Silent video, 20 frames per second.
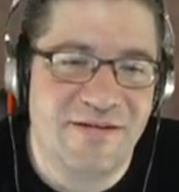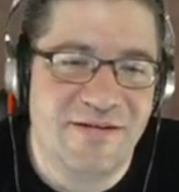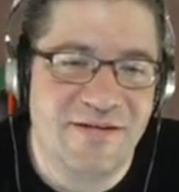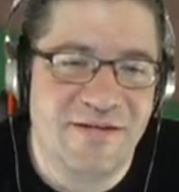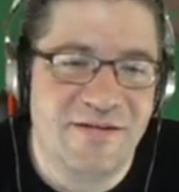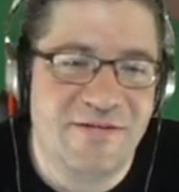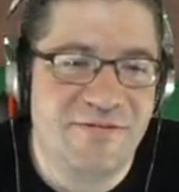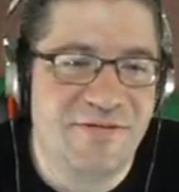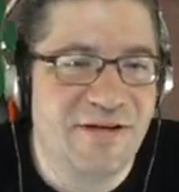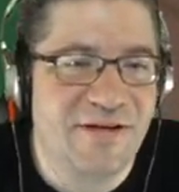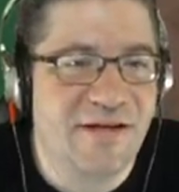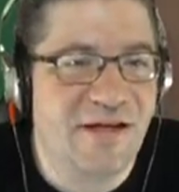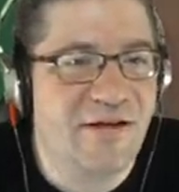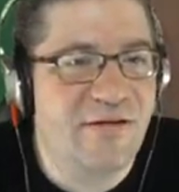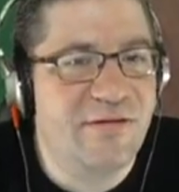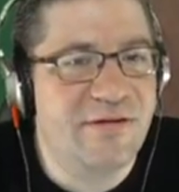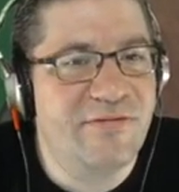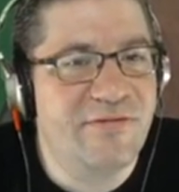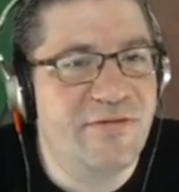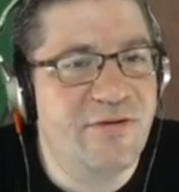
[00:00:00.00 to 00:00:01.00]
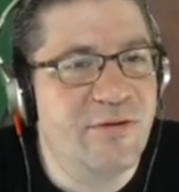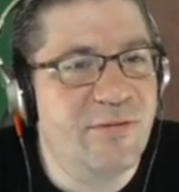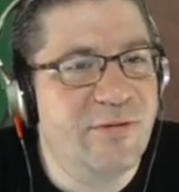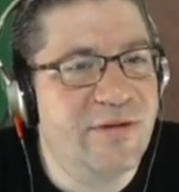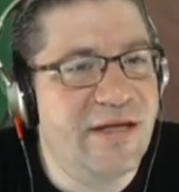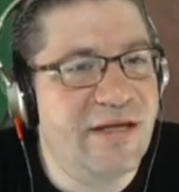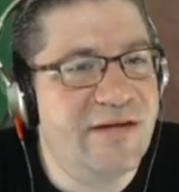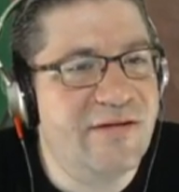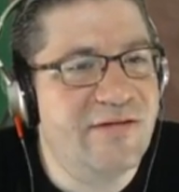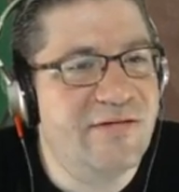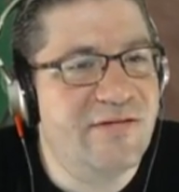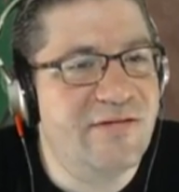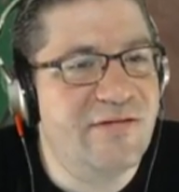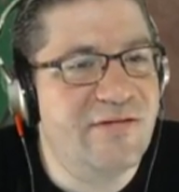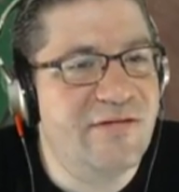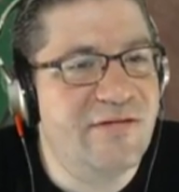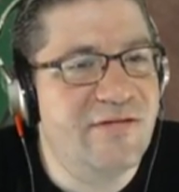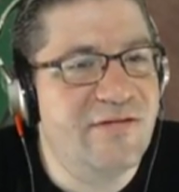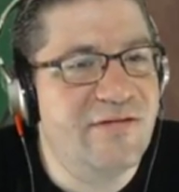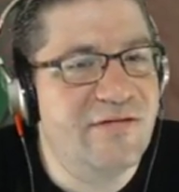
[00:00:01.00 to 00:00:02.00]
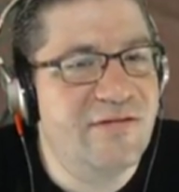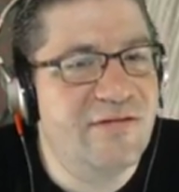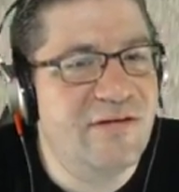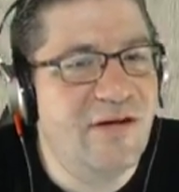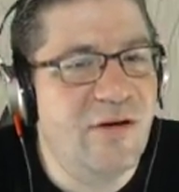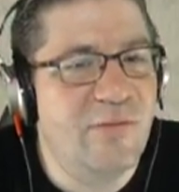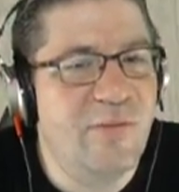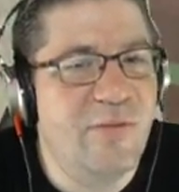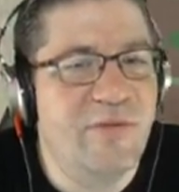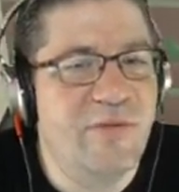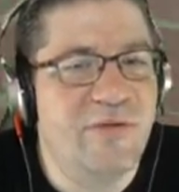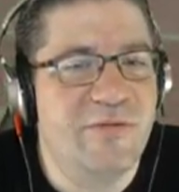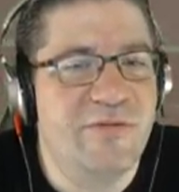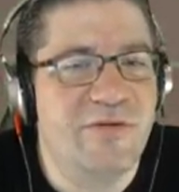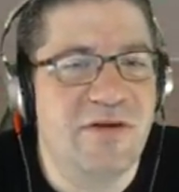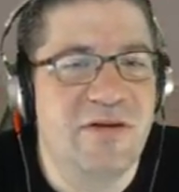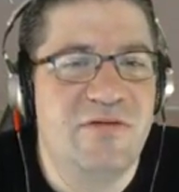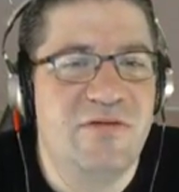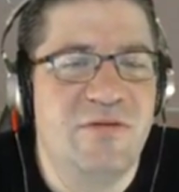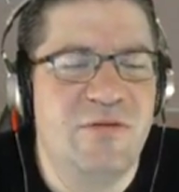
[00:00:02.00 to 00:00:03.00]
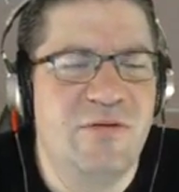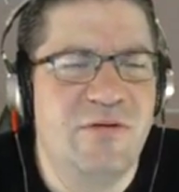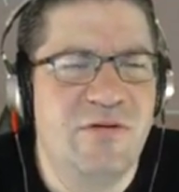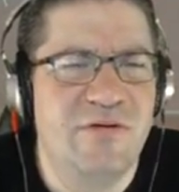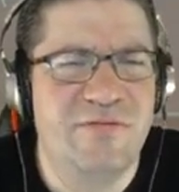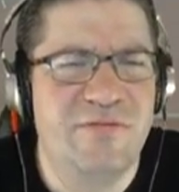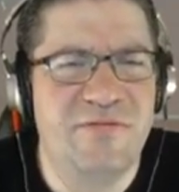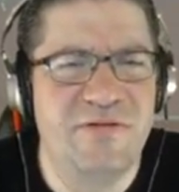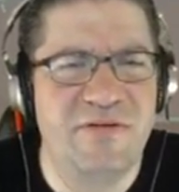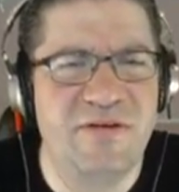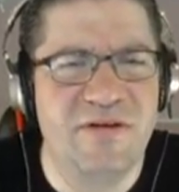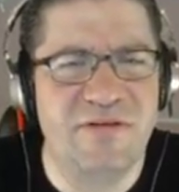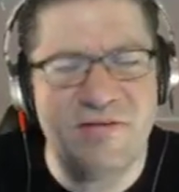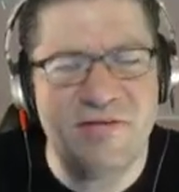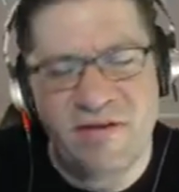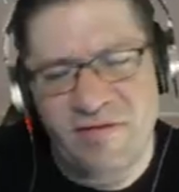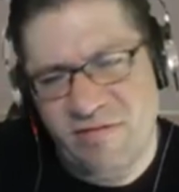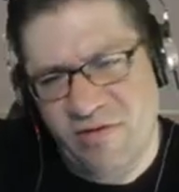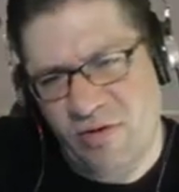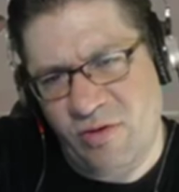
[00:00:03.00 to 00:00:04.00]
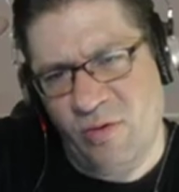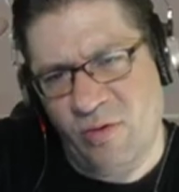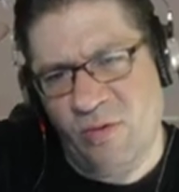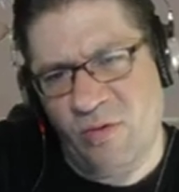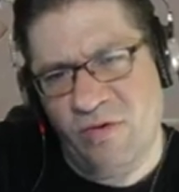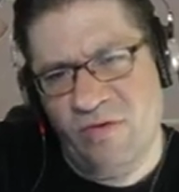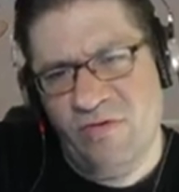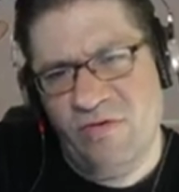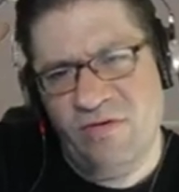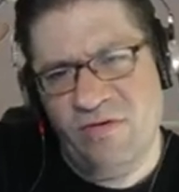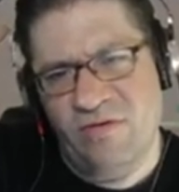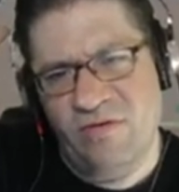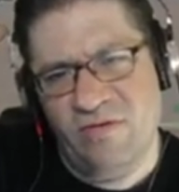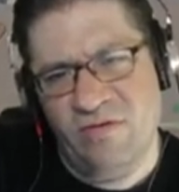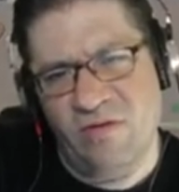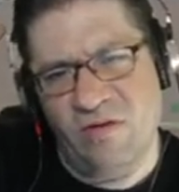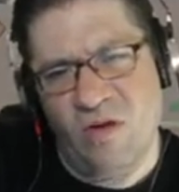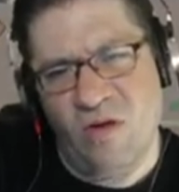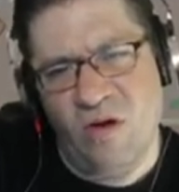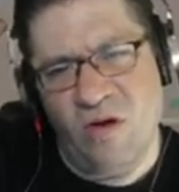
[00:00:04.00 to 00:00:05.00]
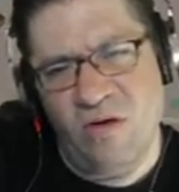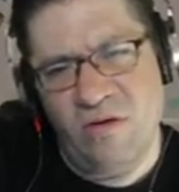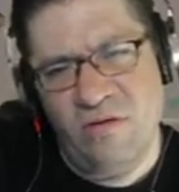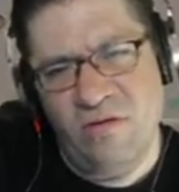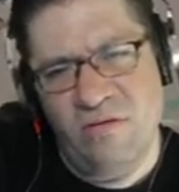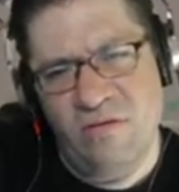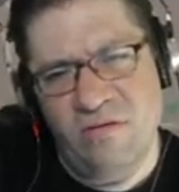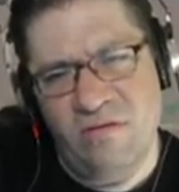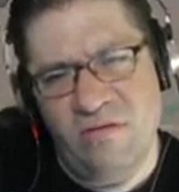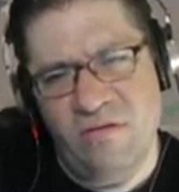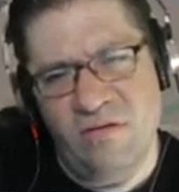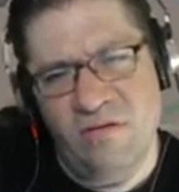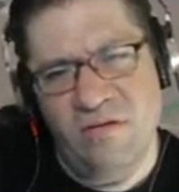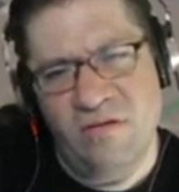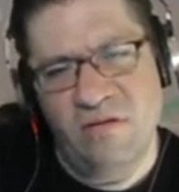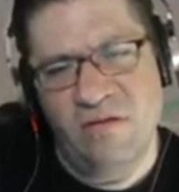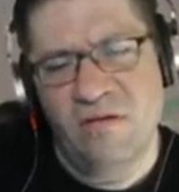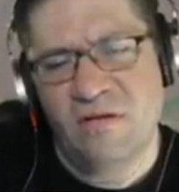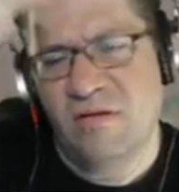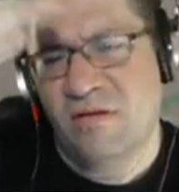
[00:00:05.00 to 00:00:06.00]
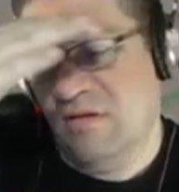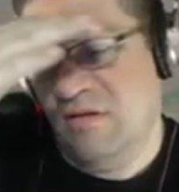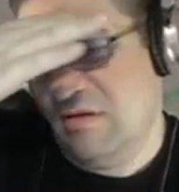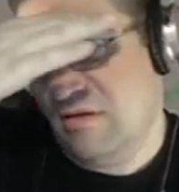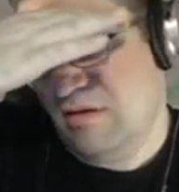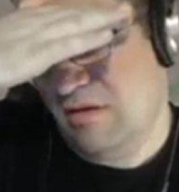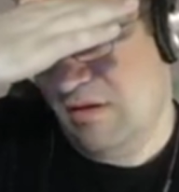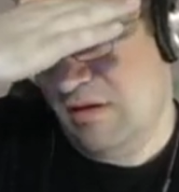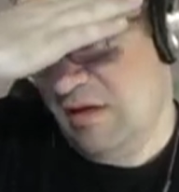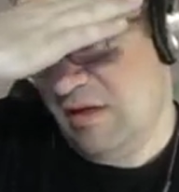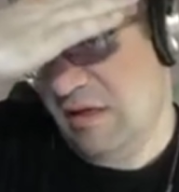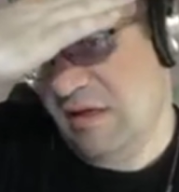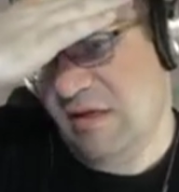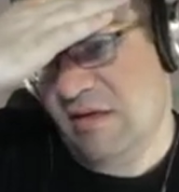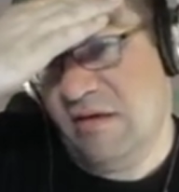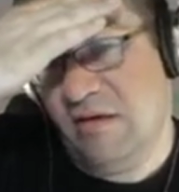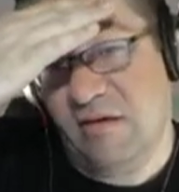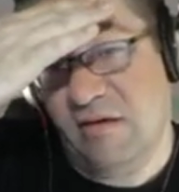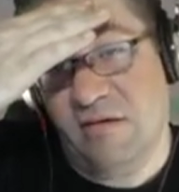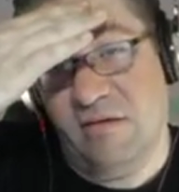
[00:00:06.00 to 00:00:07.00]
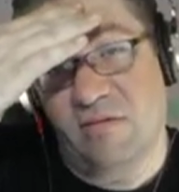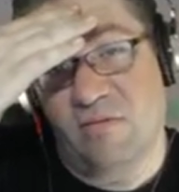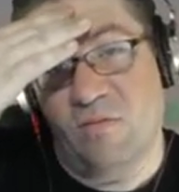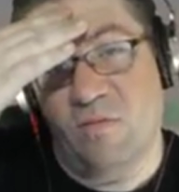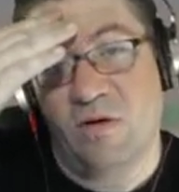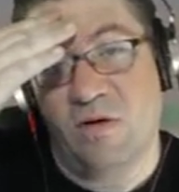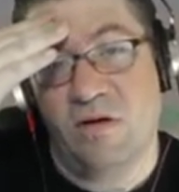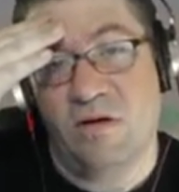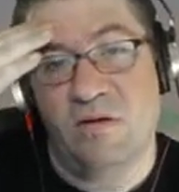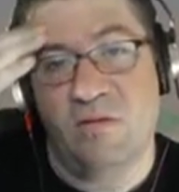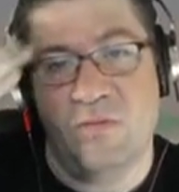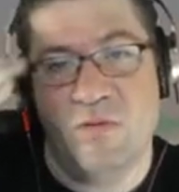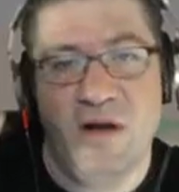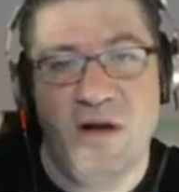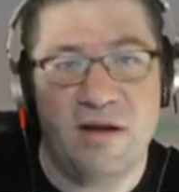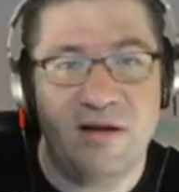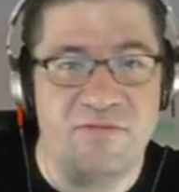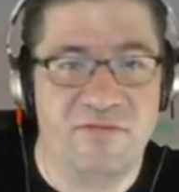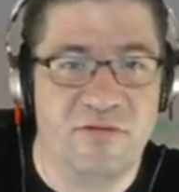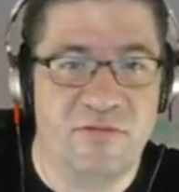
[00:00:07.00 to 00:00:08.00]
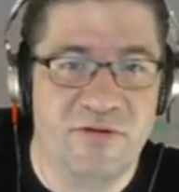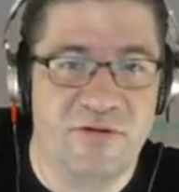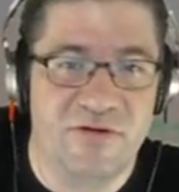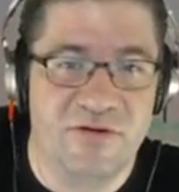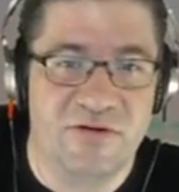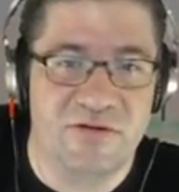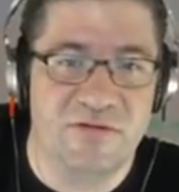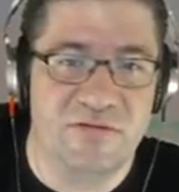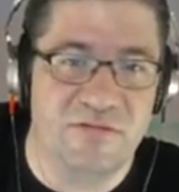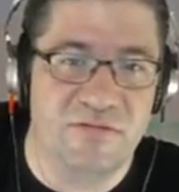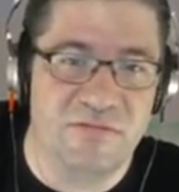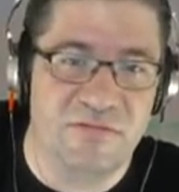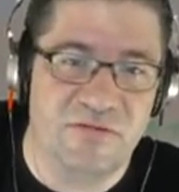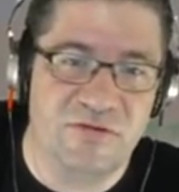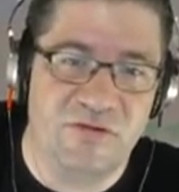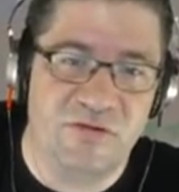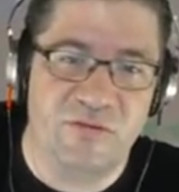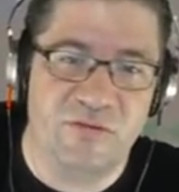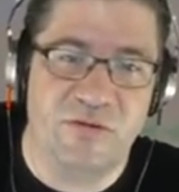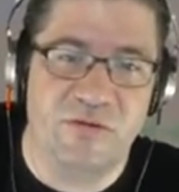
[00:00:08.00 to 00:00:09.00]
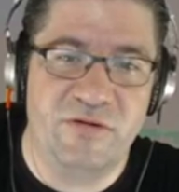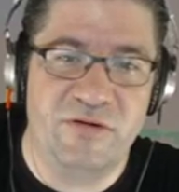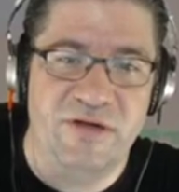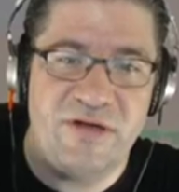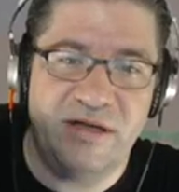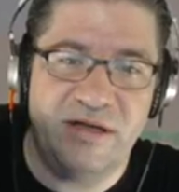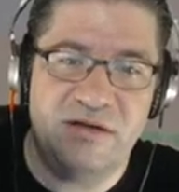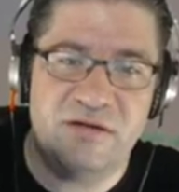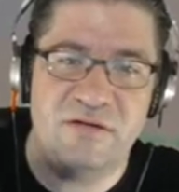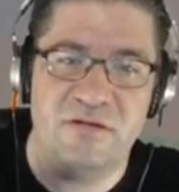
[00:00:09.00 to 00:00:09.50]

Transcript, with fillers: In fact, I don't even know what that distance is. I remember it was like 255 doors long, and we're not even reaching 200 yet.